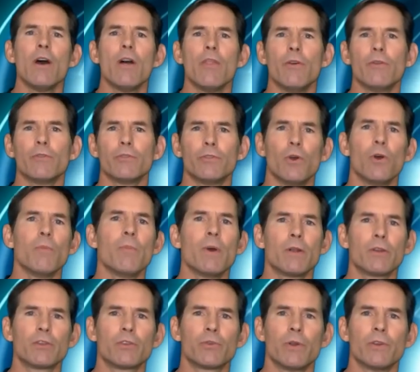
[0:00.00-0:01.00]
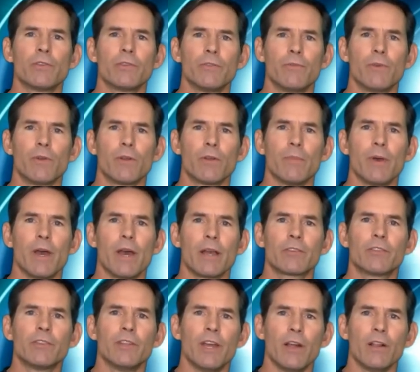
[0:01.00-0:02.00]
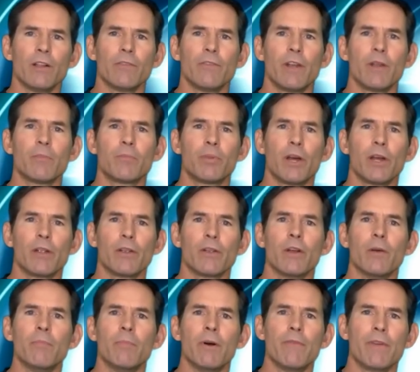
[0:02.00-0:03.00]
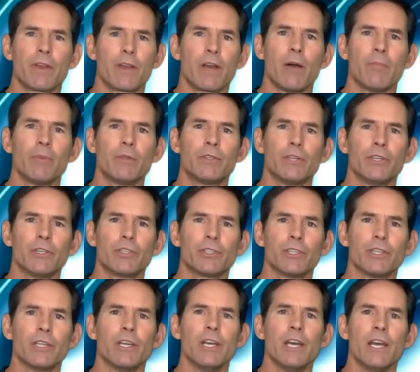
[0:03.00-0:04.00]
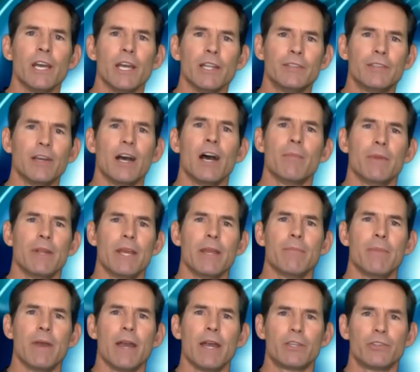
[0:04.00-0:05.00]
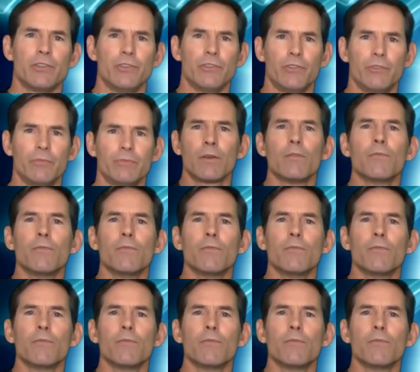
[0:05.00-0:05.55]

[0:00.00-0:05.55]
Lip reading: there's no better choice than VertiMax to elevate a player above the competition and dominate matches.